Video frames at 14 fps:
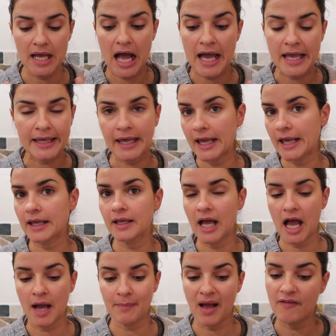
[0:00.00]

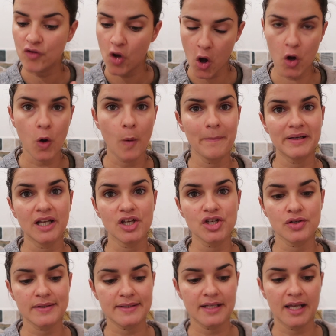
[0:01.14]
I've got
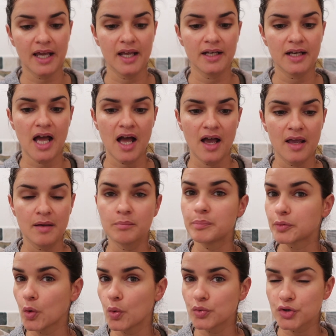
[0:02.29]
combination skin. I'm
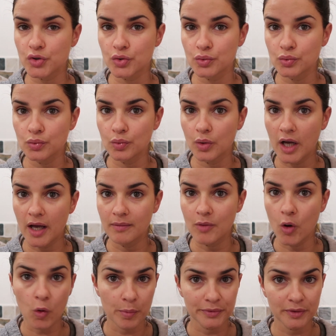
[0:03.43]
prone to
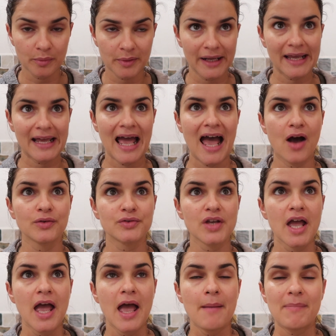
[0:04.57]
hormonal breakout,
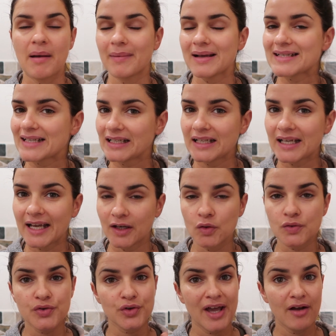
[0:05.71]
but my skin, it can
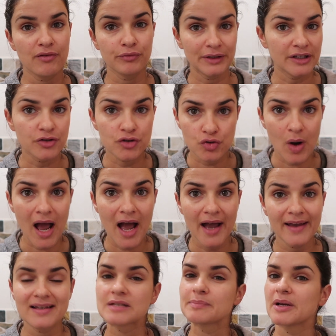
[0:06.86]
also get really
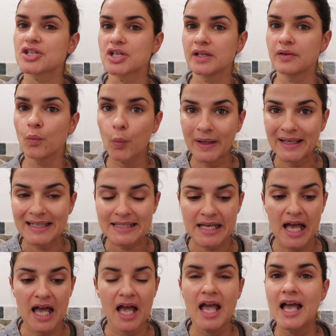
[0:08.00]
dry, especially in
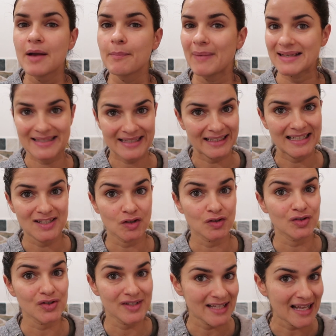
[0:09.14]
winter. My skin is
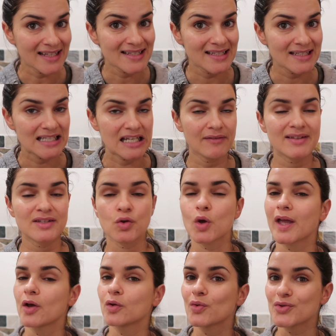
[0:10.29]
also sensitive, so
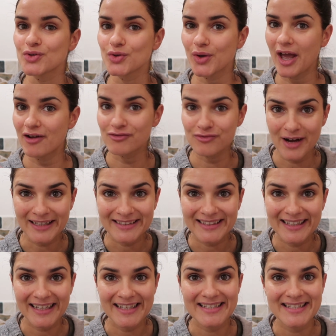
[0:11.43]
it can also get
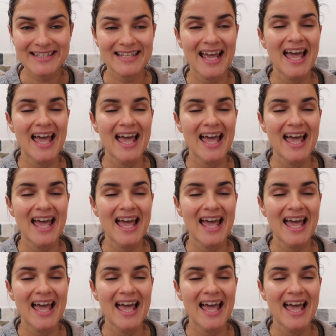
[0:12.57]
redness.